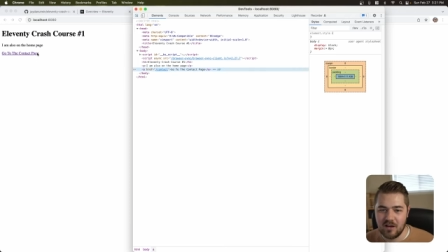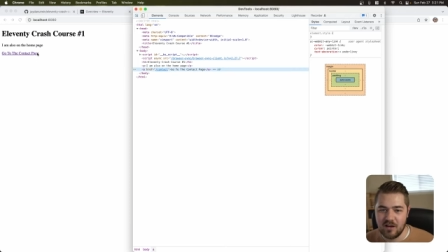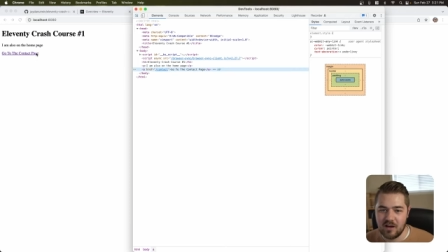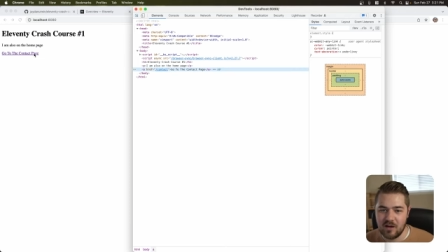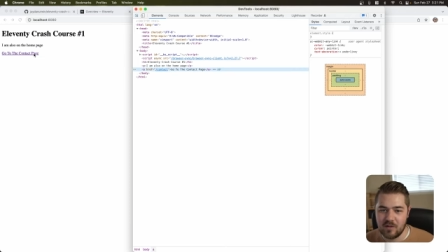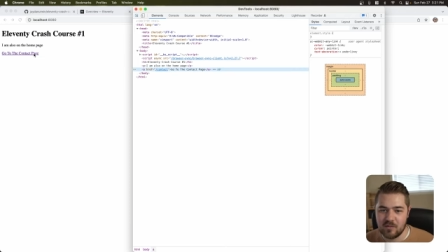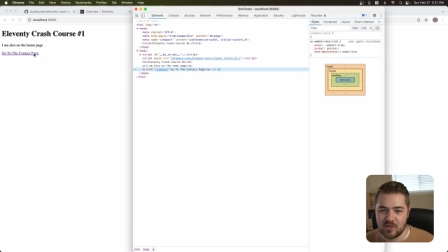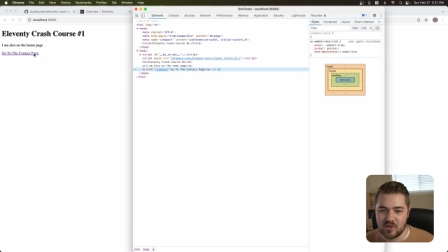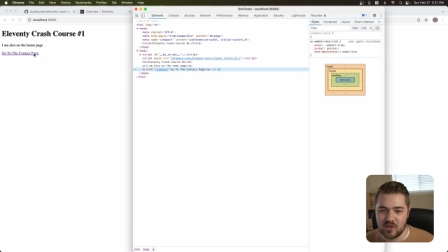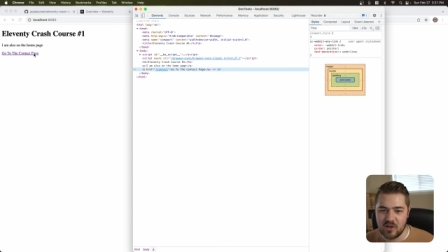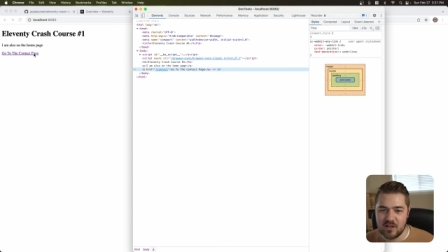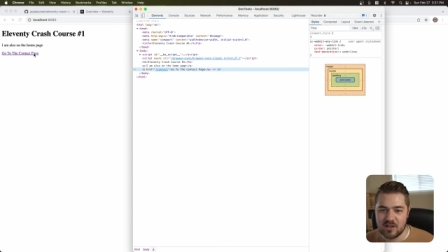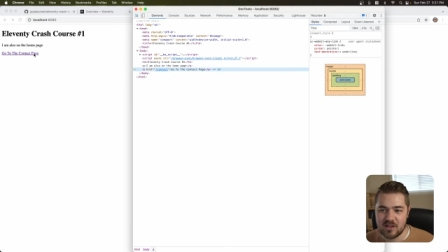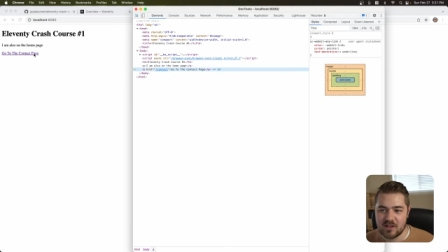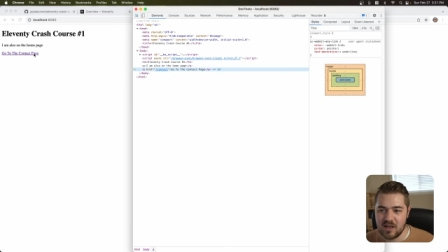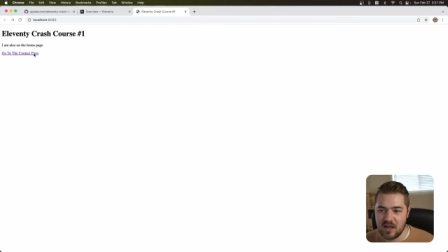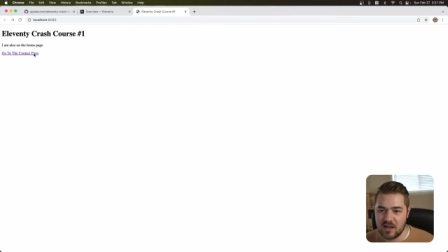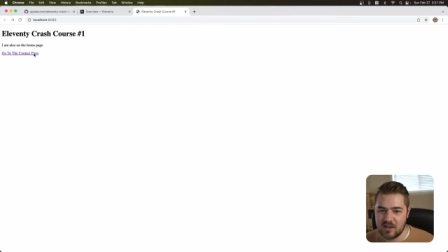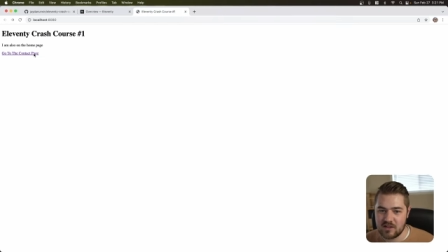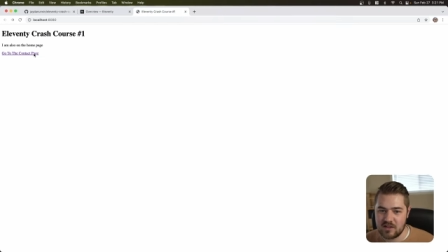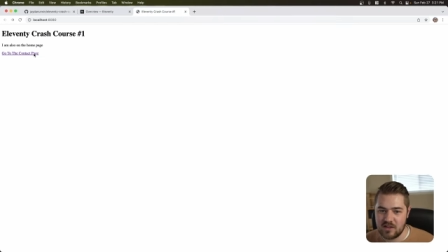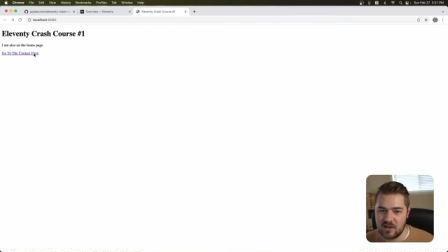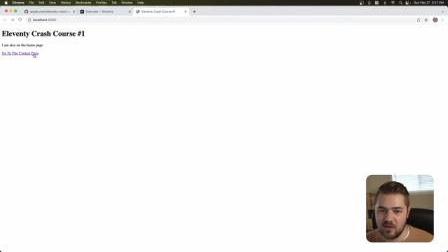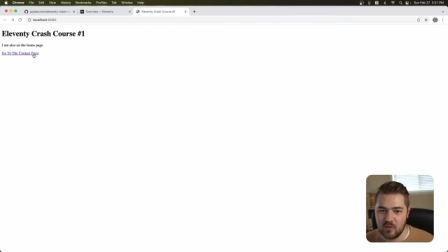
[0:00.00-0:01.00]
Um, so let's
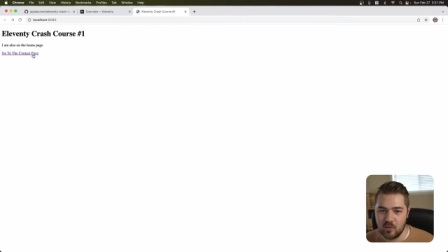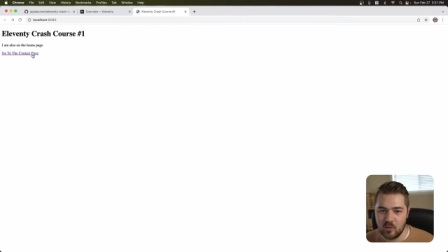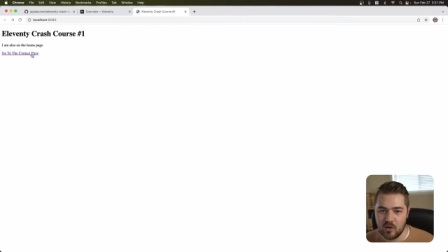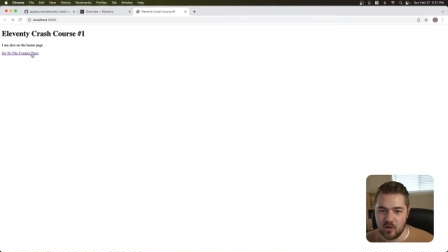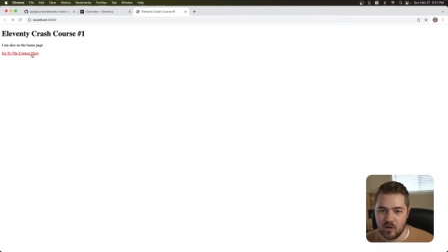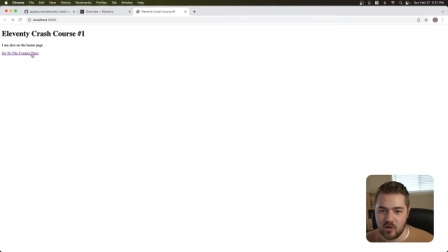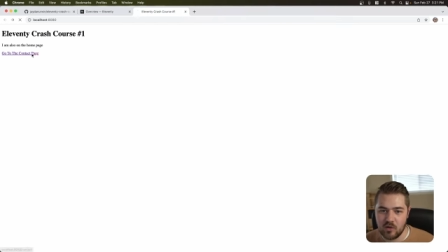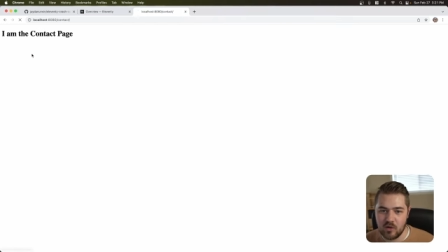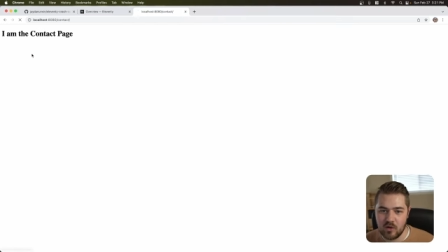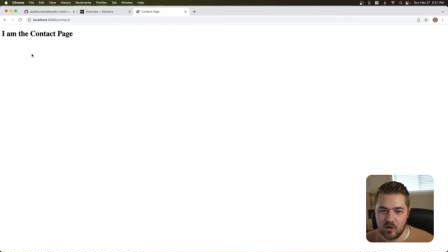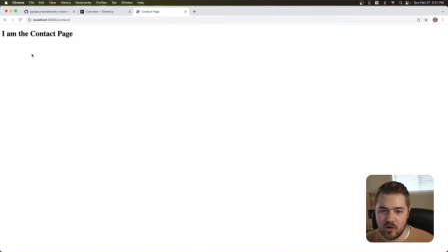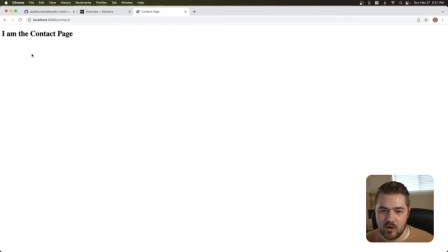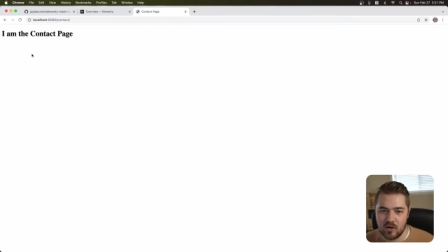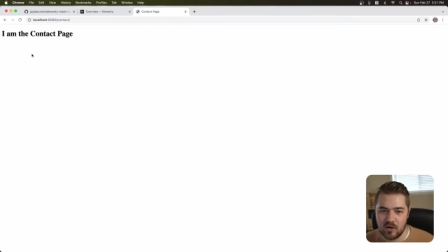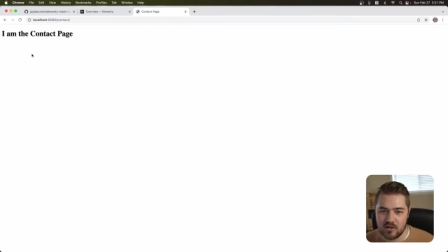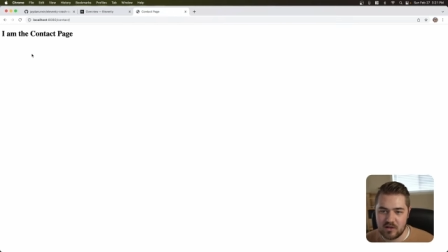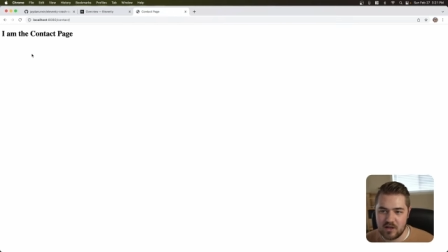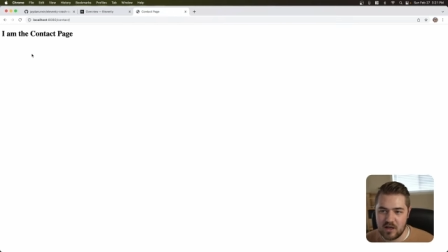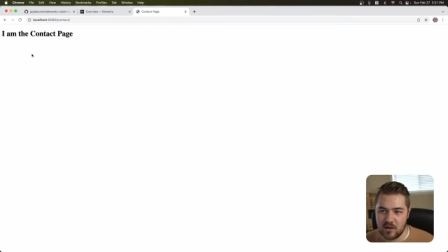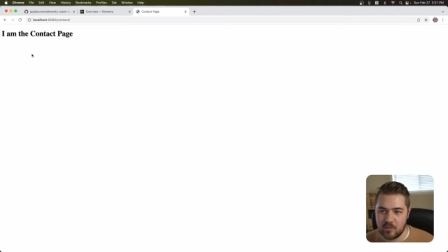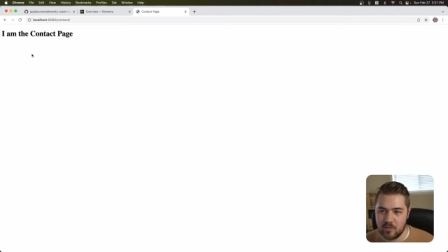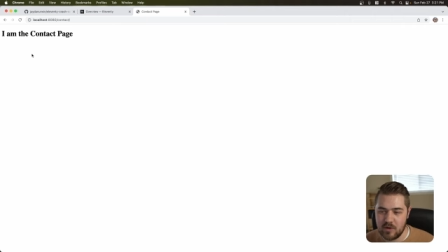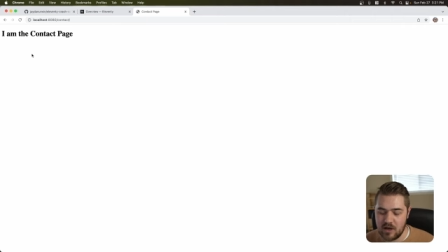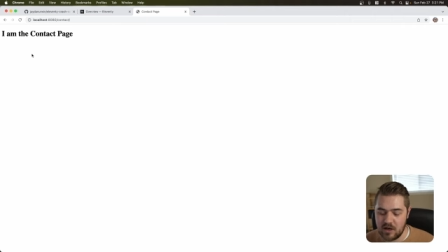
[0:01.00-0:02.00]
test it. We'll go to our
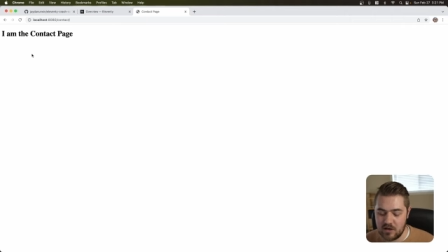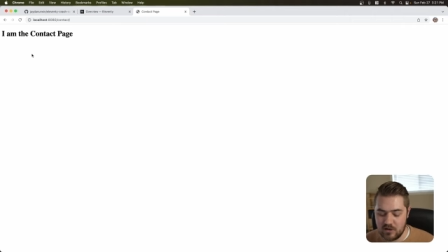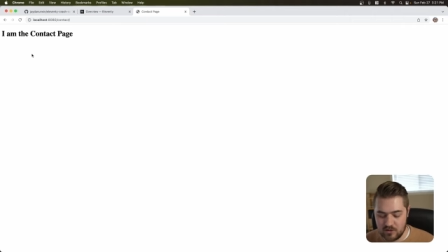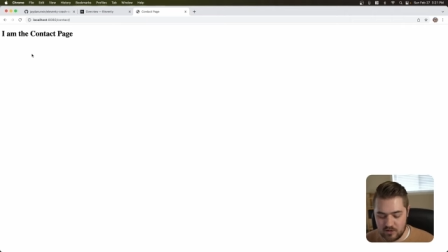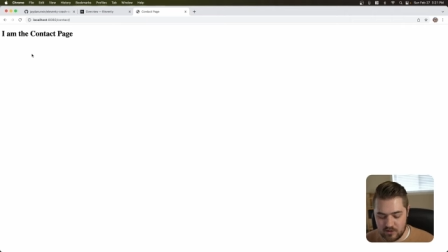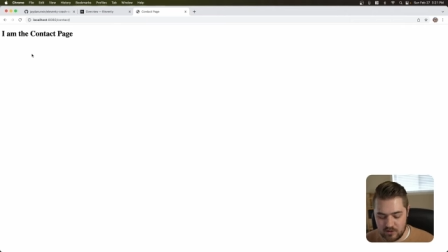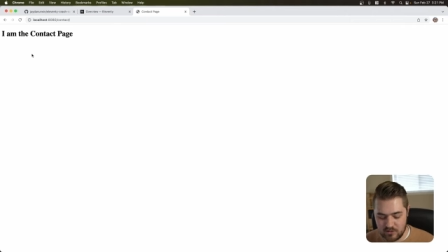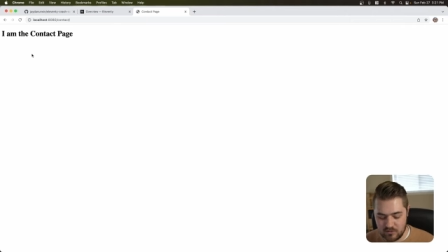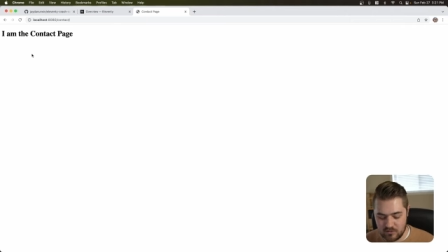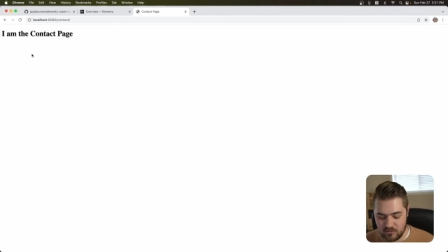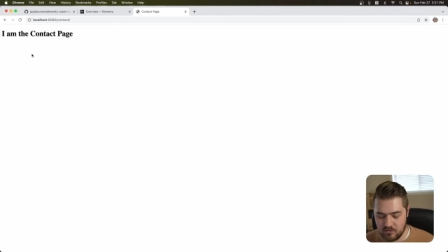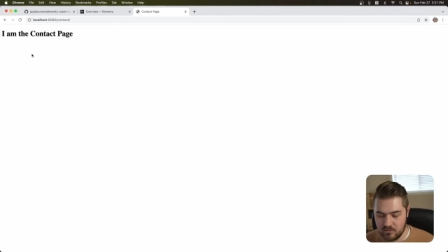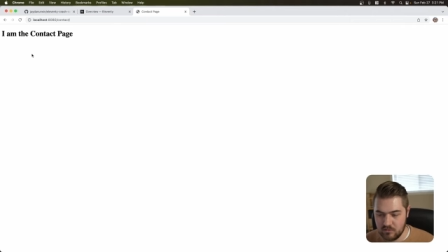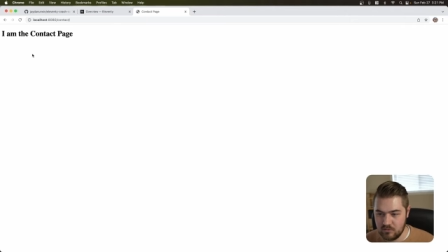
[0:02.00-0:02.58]
contact page.